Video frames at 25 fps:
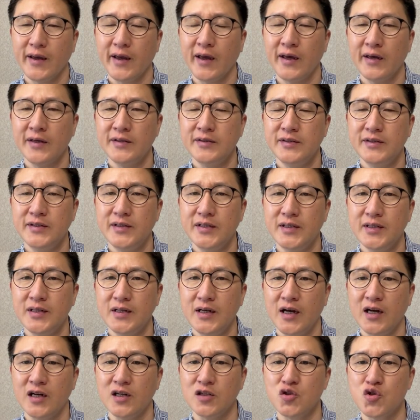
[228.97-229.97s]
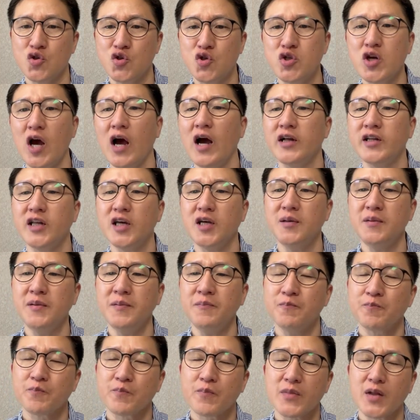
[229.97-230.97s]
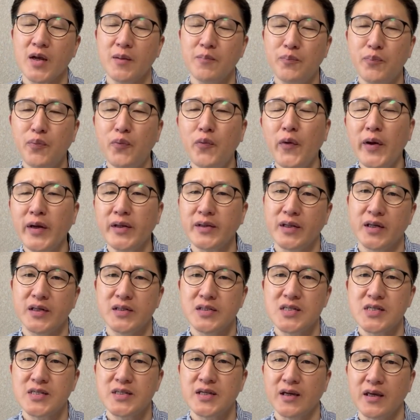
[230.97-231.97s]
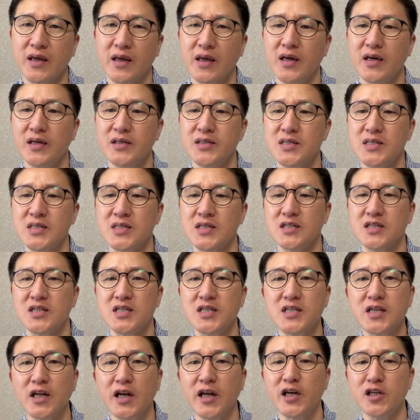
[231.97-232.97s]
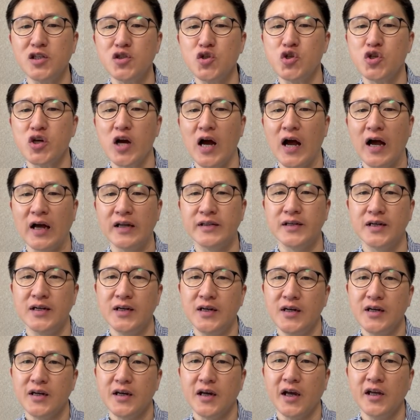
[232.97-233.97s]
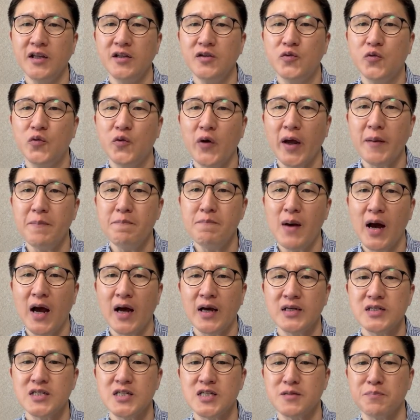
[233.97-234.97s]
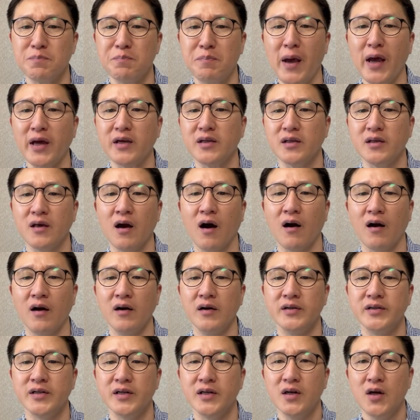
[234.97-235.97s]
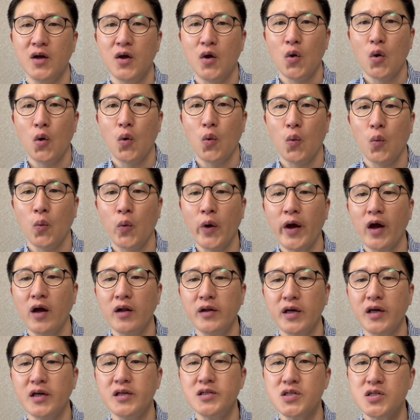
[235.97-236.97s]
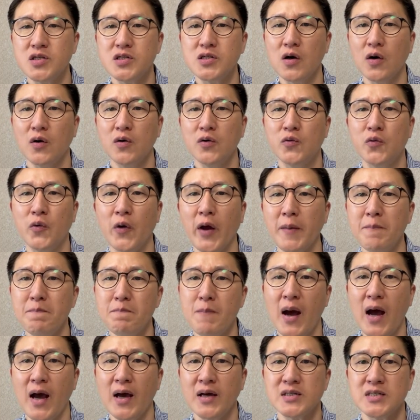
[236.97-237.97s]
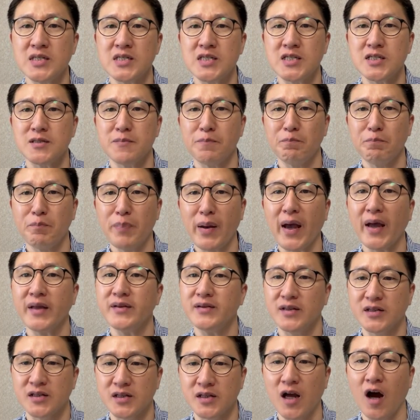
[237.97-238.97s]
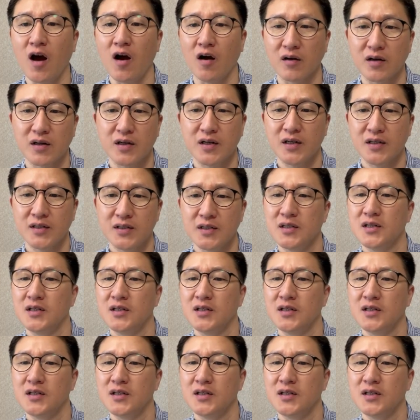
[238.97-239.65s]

and Johnny practiced his slingshot in grandma's backyard where he saw grandma's pet dog.